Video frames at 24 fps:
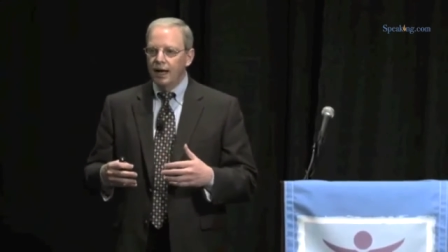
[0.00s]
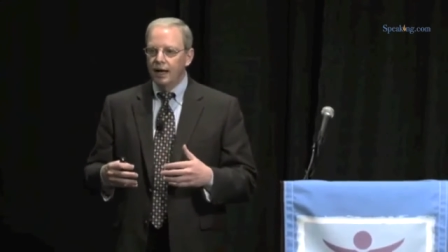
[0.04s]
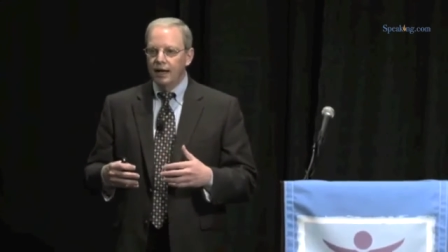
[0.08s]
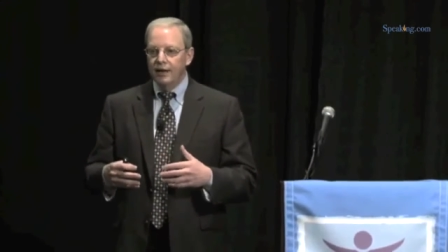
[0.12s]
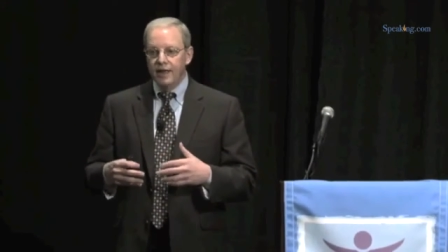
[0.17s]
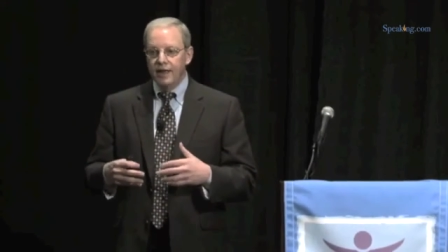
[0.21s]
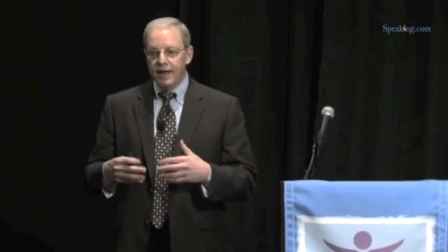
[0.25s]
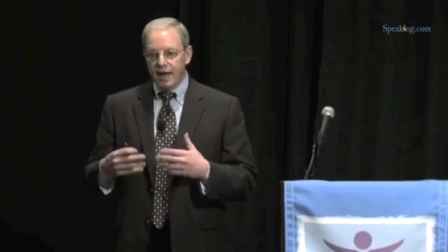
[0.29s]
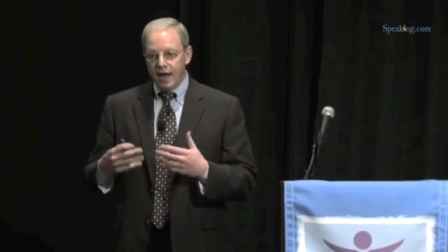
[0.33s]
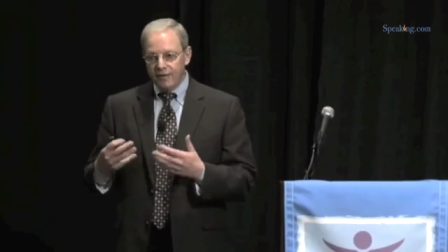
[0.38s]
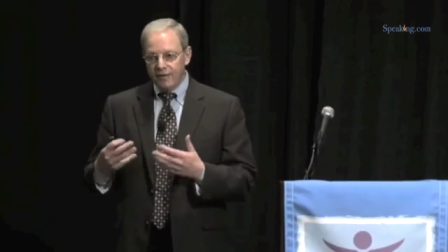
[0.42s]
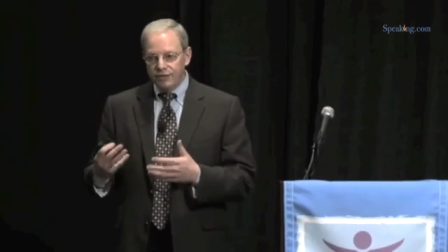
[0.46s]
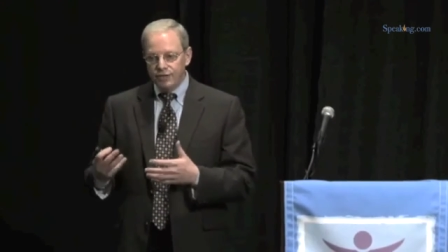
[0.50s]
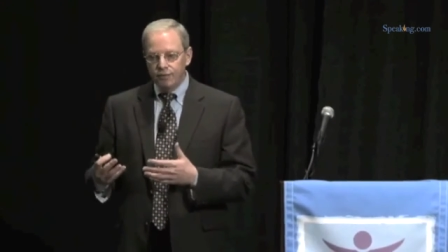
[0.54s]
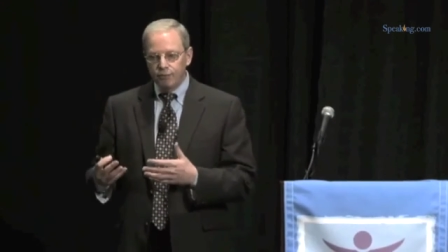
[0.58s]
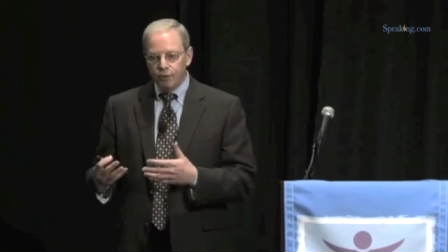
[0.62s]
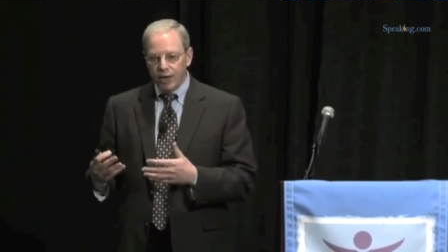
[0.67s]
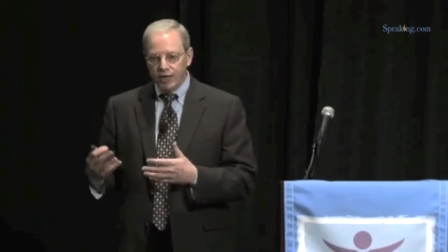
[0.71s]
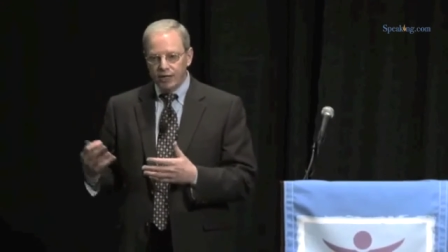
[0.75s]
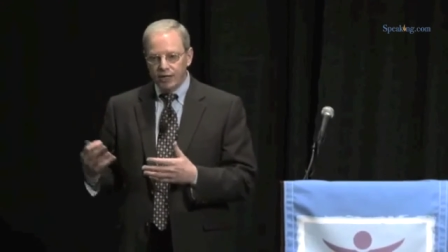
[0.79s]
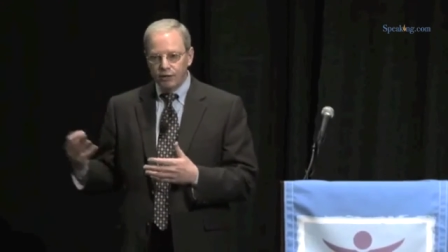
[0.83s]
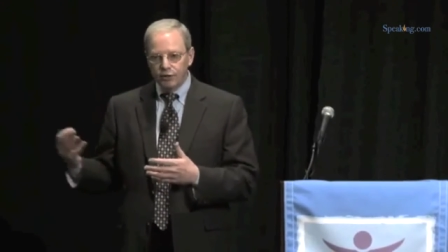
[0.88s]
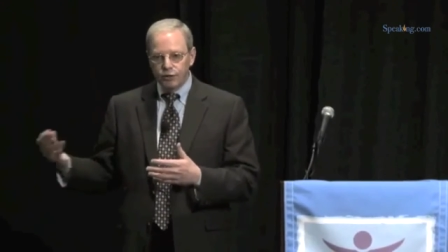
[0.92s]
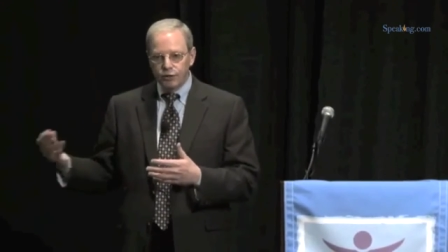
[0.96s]
They have some
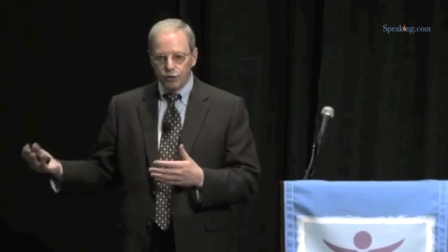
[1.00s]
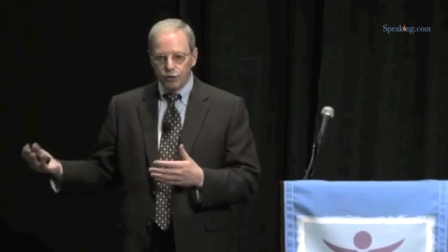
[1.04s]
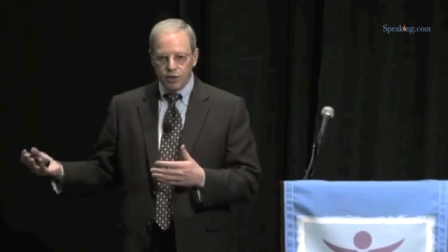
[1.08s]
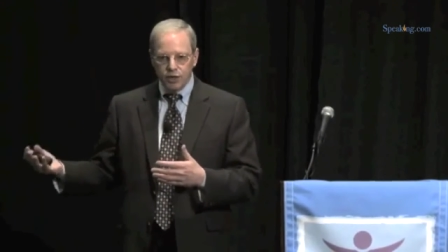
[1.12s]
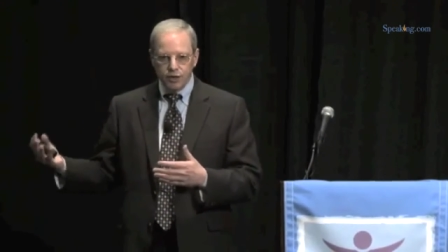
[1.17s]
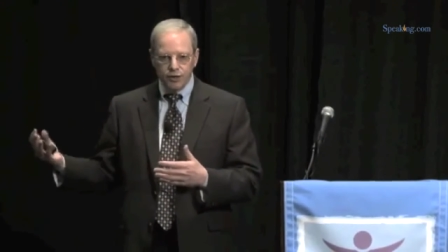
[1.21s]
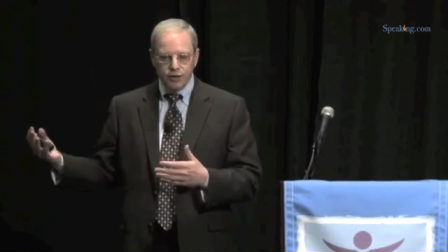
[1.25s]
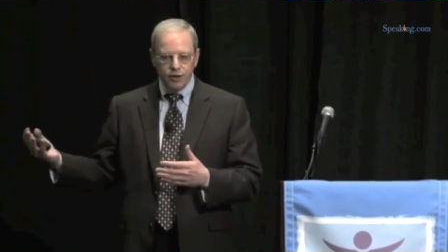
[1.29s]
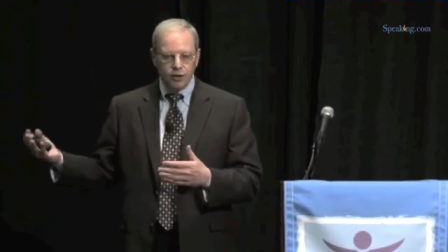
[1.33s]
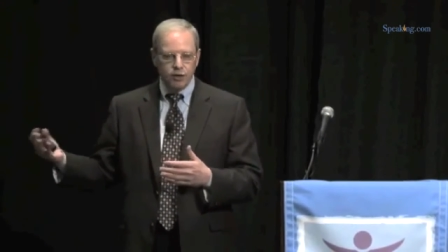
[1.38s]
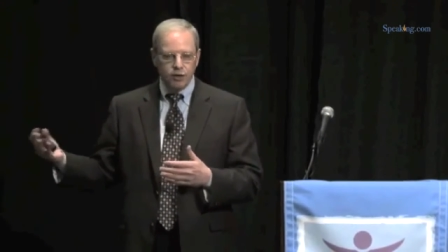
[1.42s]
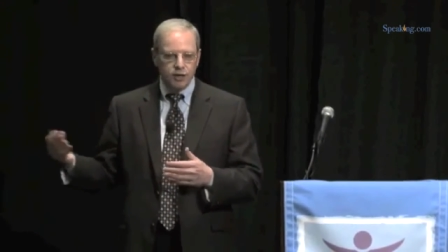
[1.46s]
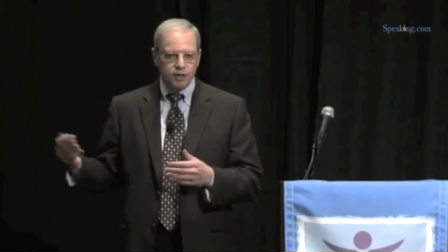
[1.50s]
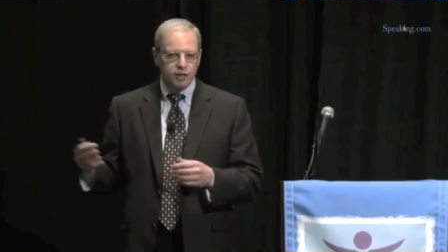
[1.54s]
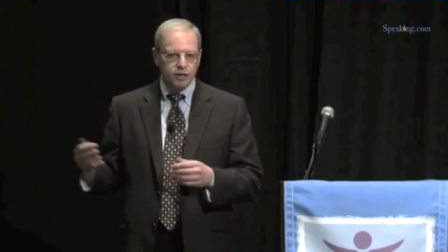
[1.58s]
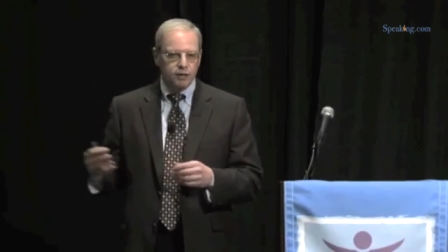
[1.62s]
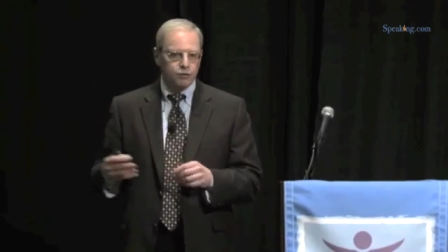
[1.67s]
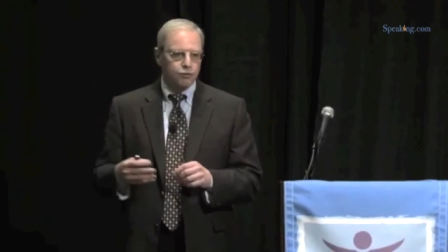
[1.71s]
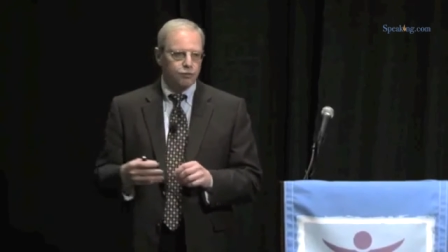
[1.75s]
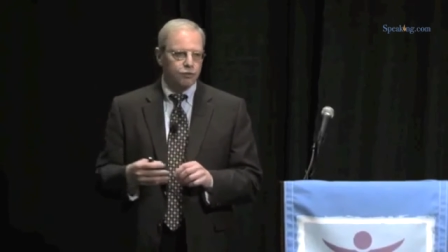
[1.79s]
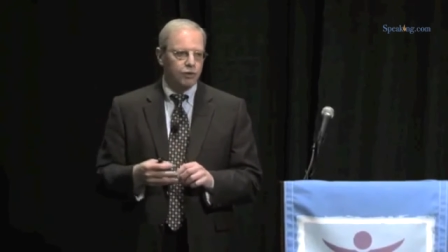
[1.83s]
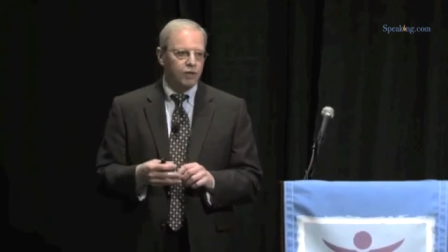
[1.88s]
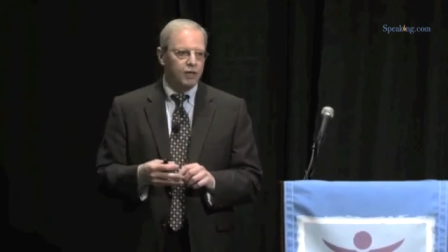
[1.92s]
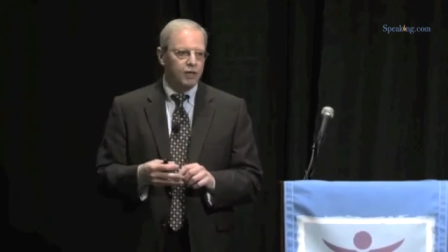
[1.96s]
regulatory authority
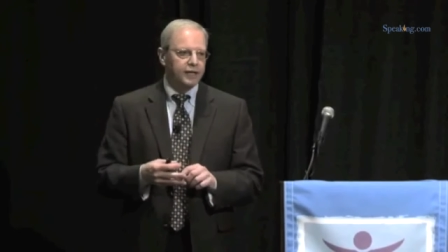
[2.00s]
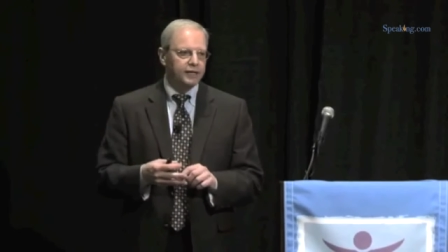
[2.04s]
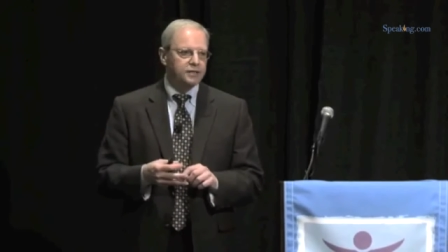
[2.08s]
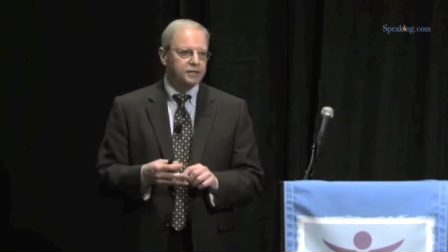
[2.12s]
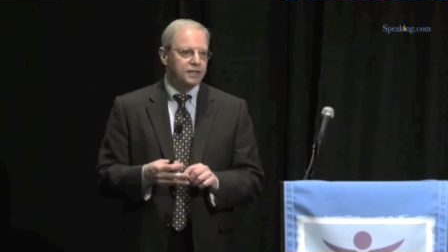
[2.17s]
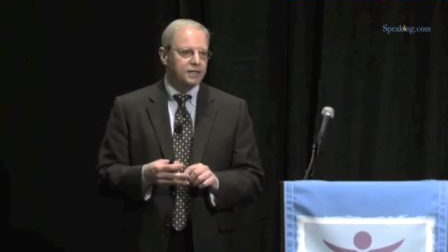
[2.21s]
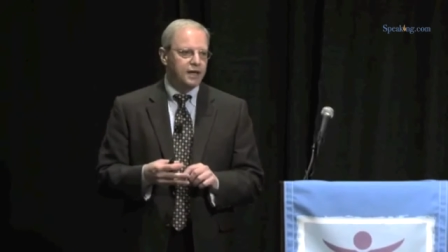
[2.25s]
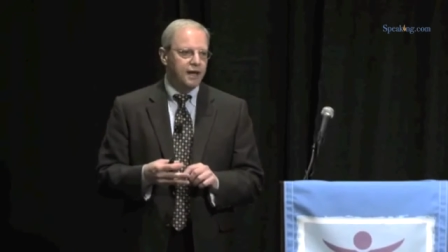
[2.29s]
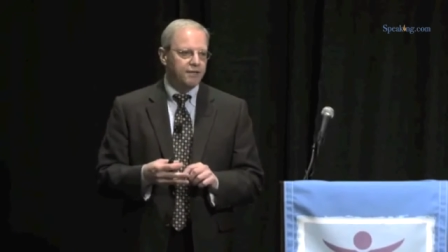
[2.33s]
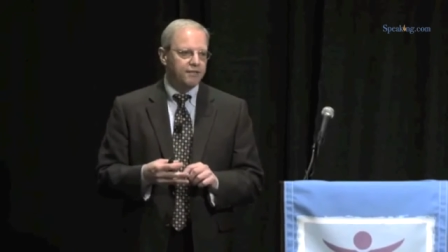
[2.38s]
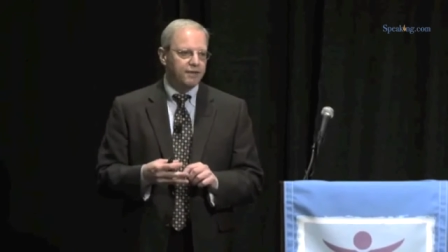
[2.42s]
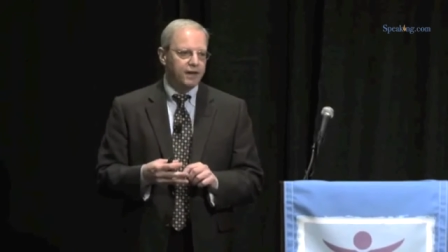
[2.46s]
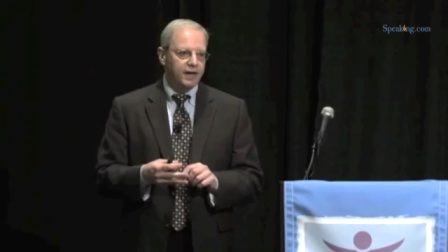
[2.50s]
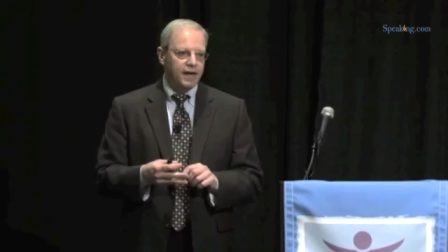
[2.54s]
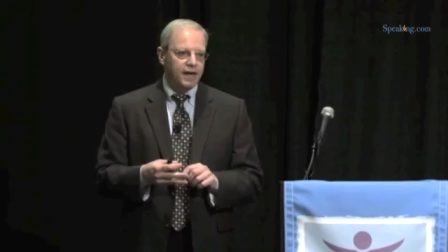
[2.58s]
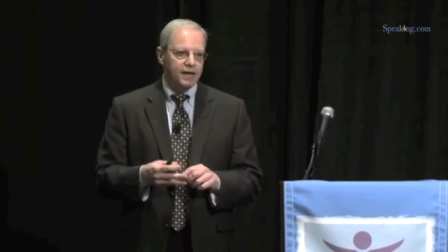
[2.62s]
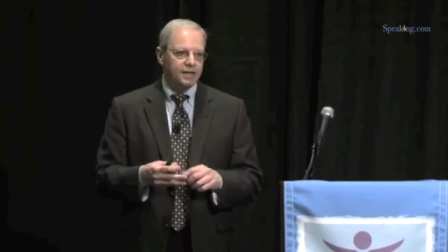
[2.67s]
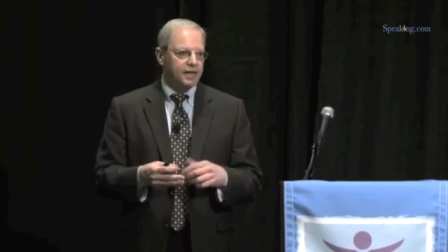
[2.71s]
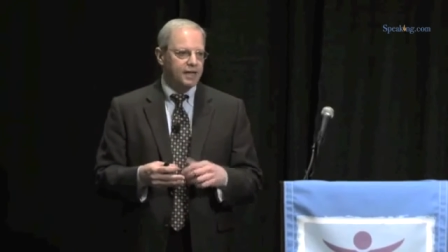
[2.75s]
through a link to the FAA.